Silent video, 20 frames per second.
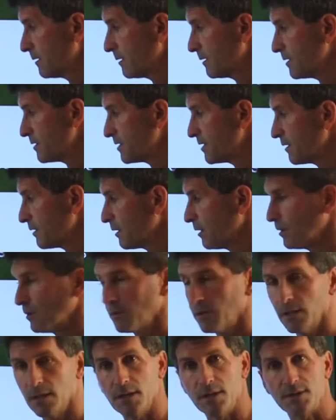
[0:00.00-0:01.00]
The
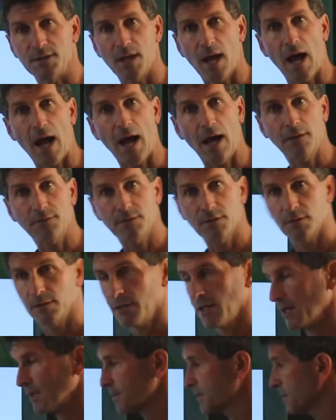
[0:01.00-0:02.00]
0 is after a
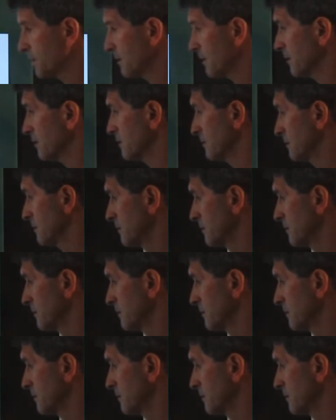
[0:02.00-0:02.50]
non-zero.